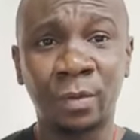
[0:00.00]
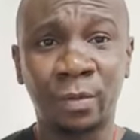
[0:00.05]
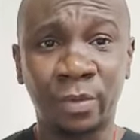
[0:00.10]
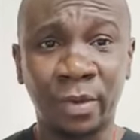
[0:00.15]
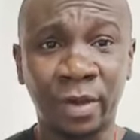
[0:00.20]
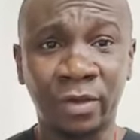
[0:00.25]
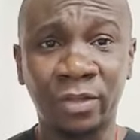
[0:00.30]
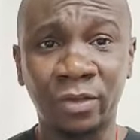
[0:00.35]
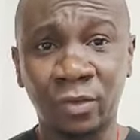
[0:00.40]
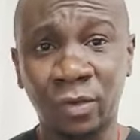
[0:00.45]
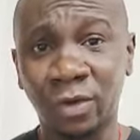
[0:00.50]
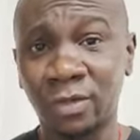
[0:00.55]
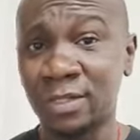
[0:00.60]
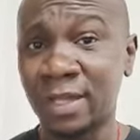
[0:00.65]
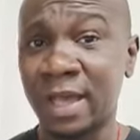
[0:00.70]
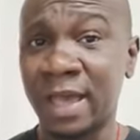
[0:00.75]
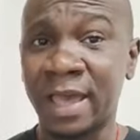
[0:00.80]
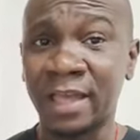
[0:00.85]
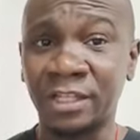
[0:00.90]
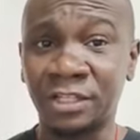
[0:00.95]
boil the
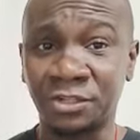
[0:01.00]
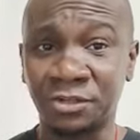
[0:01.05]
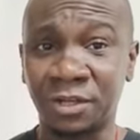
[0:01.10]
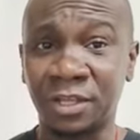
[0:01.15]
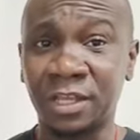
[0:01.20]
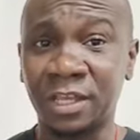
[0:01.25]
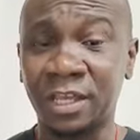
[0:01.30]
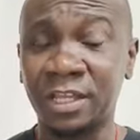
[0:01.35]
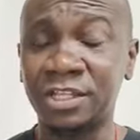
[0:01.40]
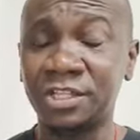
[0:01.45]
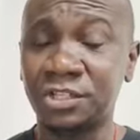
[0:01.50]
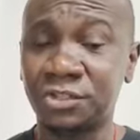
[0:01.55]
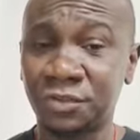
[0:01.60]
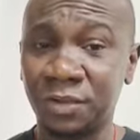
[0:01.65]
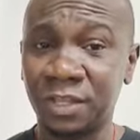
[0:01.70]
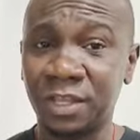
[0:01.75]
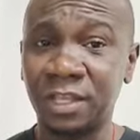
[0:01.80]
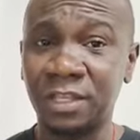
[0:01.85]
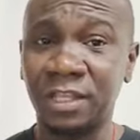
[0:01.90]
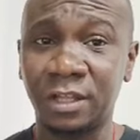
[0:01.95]
water and drink
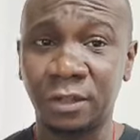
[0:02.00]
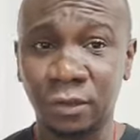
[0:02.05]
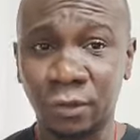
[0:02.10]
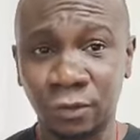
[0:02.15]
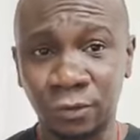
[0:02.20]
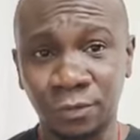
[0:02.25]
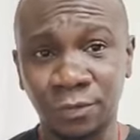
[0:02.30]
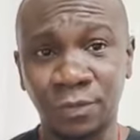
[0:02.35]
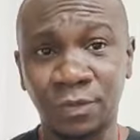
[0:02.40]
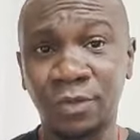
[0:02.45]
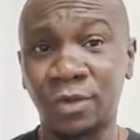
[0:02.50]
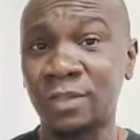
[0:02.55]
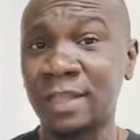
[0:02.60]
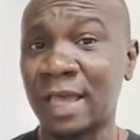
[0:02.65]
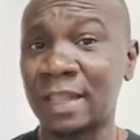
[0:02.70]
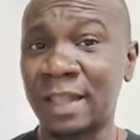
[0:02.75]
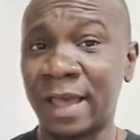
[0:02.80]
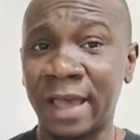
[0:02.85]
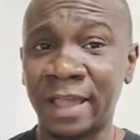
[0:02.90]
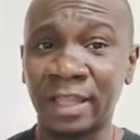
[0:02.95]
it alone. Don't
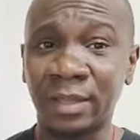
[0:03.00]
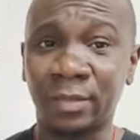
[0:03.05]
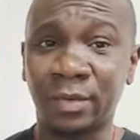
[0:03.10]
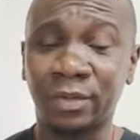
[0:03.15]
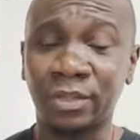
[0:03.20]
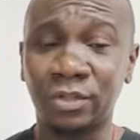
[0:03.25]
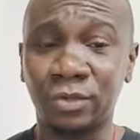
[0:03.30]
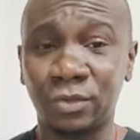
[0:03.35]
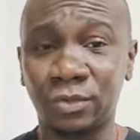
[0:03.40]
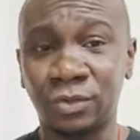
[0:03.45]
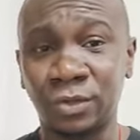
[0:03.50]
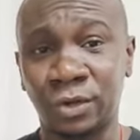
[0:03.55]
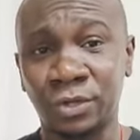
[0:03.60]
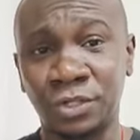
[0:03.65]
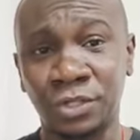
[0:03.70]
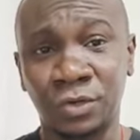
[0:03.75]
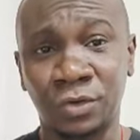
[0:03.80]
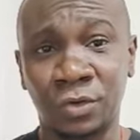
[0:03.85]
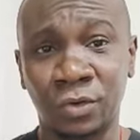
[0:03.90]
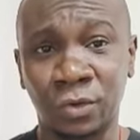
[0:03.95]
allow anybody to
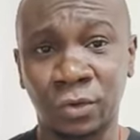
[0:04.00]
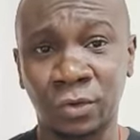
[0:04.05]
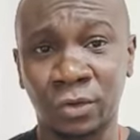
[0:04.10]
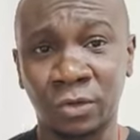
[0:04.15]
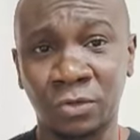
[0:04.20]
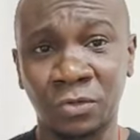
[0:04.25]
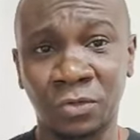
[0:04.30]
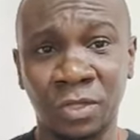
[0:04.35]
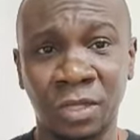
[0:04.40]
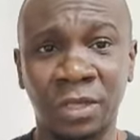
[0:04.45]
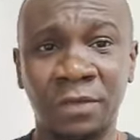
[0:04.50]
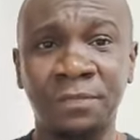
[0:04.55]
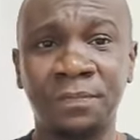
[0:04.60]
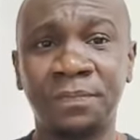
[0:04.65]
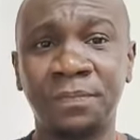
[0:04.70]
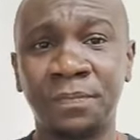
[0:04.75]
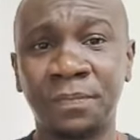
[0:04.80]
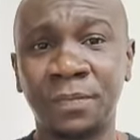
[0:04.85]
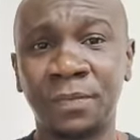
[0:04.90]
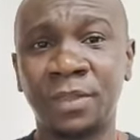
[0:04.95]
touch a coconut, okay?
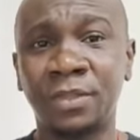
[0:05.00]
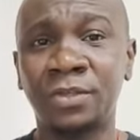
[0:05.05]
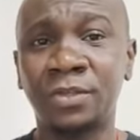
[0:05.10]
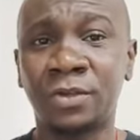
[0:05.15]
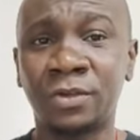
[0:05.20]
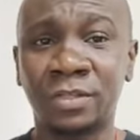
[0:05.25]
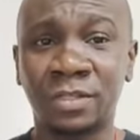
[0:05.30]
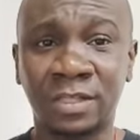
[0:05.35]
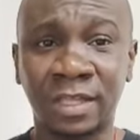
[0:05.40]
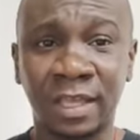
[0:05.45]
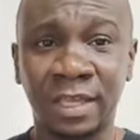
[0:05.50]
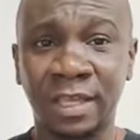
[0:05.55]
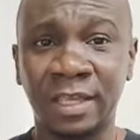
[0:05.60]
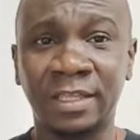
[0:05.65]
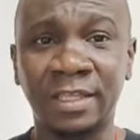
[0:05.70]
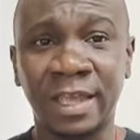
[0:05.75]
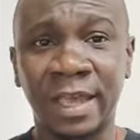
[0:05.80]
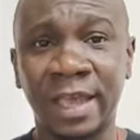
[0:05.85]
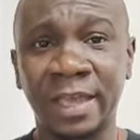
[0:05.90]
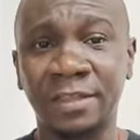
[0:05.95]
Just take
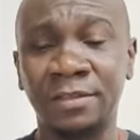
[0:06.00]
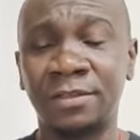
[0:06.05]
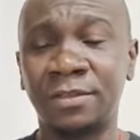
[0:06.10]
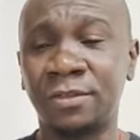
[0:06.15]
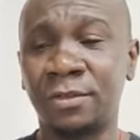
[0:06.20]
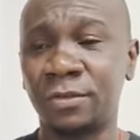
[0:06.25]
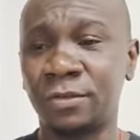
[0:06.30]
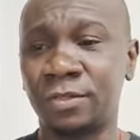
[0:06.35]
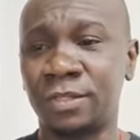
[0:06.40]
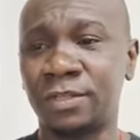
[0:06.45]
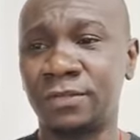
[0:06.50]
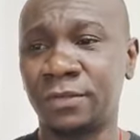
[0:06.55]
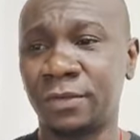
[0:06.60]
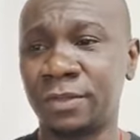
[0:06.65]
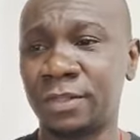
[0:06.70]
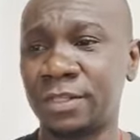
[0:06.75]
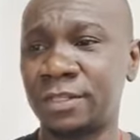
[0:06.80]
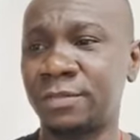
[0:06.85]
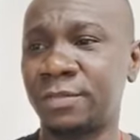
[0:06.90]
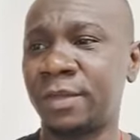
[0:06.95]
it and use it
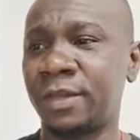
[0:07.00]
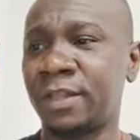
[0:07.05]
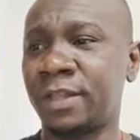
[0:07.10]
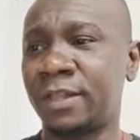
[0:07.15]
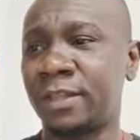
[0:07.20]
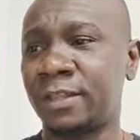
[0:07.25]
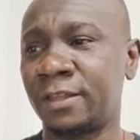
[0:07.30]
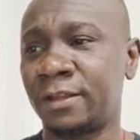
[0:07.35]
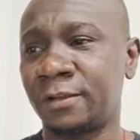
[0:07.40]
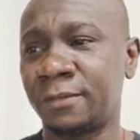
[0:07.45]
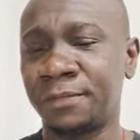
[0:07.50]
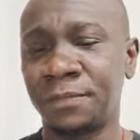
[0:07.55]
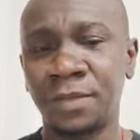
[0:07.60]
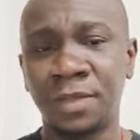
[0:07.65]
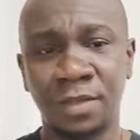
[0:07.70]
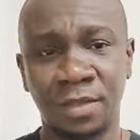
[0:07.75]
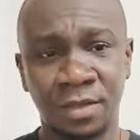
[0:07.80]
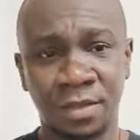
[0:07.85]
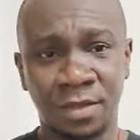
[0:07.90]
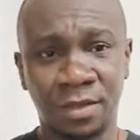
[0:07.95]
for this spell, and
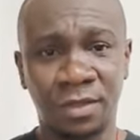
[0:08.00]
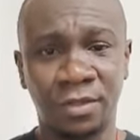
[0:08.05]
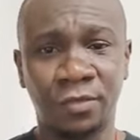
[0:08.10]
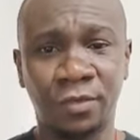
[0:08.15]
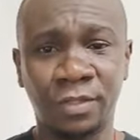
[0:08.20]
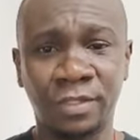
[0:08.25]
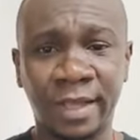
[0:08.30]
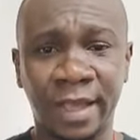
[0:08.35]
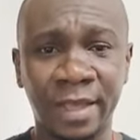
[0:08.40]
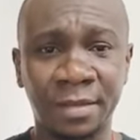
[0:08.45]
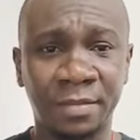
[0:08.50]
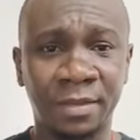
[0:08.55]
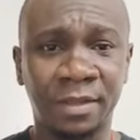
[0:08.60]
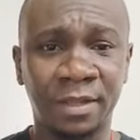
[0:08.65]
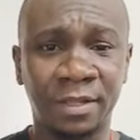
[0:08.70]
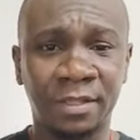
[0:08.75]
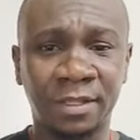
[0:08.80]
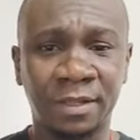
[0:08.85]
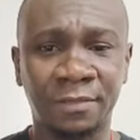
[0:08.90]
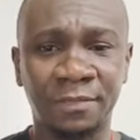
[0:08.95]
you will thank me
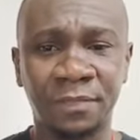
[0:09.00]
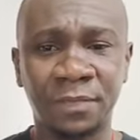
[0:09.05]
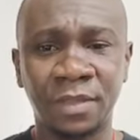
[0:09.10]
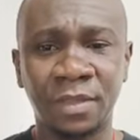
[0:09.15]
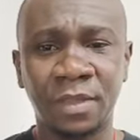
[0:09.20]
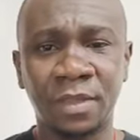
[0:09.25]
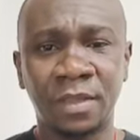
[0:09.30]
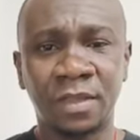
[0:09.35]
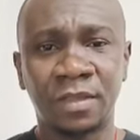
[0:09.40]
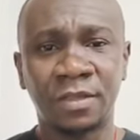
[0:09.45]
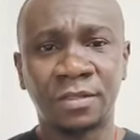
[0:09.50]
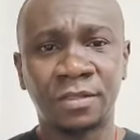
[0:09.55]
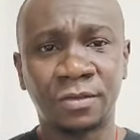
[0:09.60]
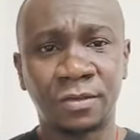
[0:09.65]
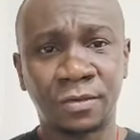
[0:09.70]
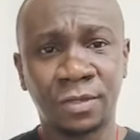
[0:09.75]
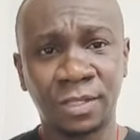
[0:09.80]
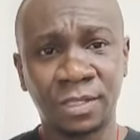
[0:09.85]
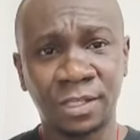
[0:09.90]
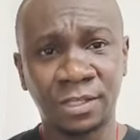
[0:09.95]
later.
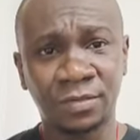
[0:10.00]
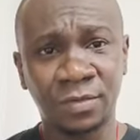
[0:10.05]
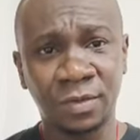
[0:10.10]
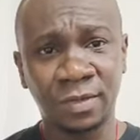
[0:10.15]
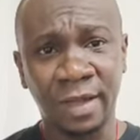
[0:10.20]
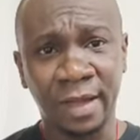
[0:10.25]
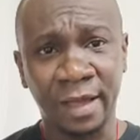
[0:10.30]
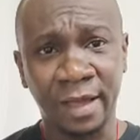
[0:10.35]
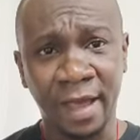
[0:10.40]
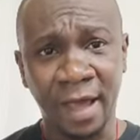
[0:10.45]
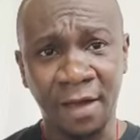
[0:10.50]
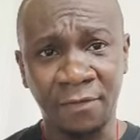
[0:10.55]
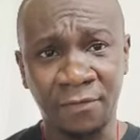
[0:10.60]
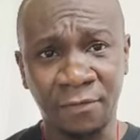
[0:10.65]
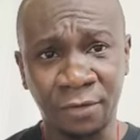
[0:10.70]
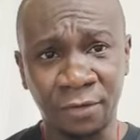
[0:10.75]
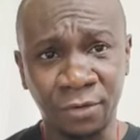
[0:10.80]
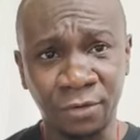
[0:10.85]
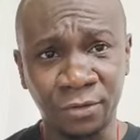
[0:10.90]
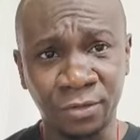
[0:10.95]
So this is what I have
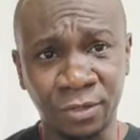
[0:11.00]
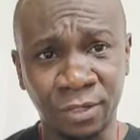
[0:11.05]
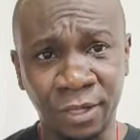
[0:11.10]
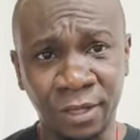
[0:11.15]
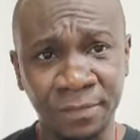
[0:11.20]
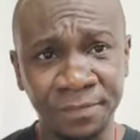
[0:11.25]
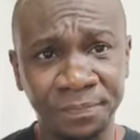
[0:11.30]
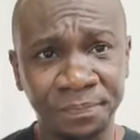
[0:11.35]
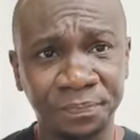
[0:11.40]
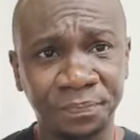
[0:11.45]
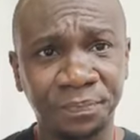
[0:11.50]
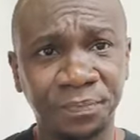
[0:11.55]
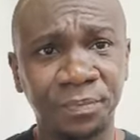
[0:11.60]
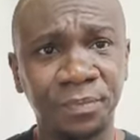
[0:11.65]
for you today.